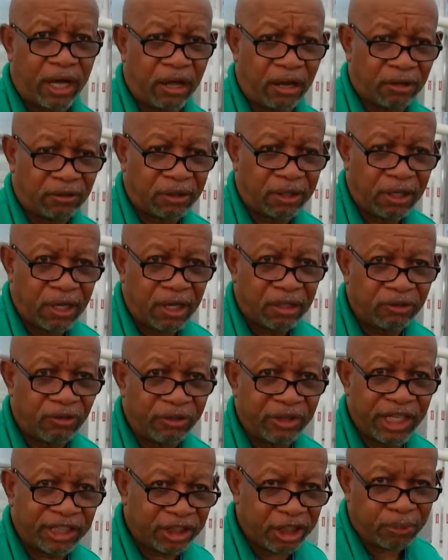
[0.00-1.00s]
So
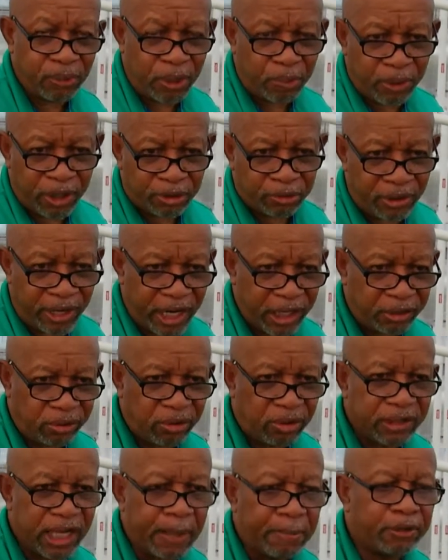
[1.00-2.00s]
this is what we're trying
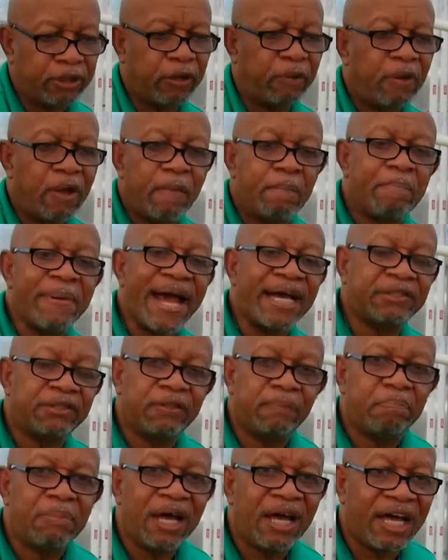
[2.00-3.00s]
to accomplish, to
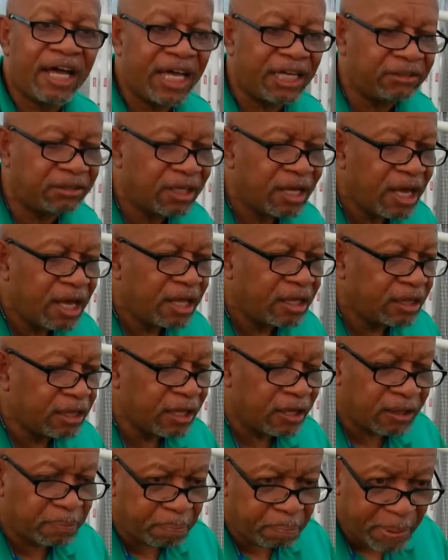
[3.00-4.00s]
maximize
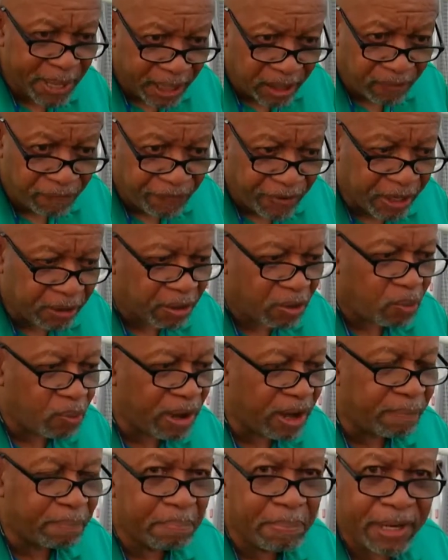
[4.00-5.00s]
the benefit
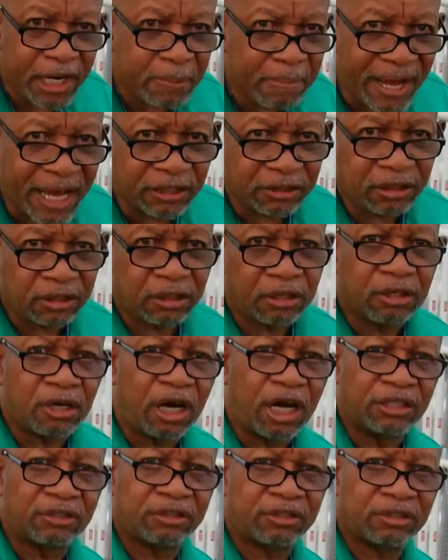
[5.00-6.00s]
while minimizing the
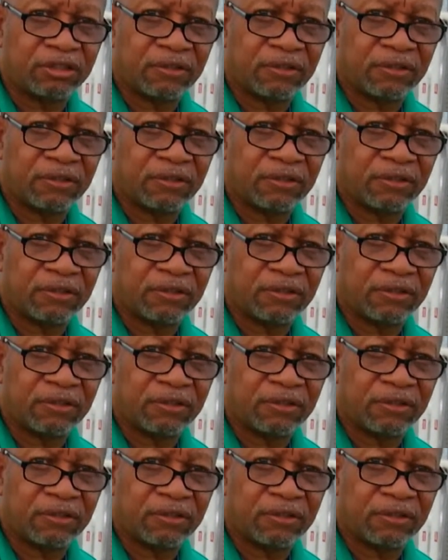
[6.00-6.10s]
cost.